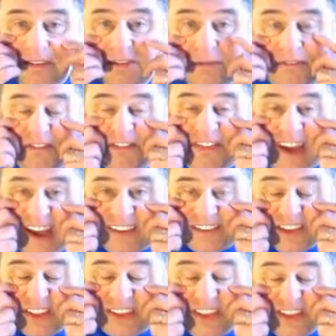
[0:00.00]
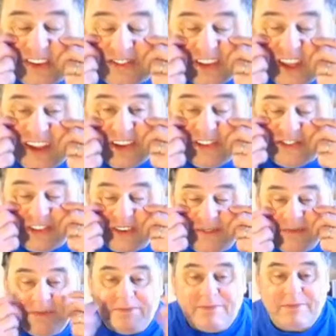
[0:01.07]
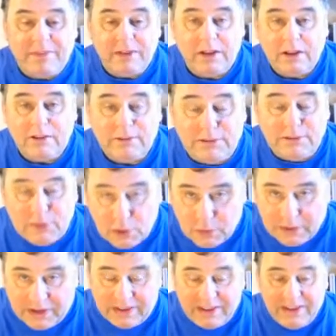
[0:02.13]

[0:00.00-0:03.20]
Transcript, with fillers: fat, this is fluid.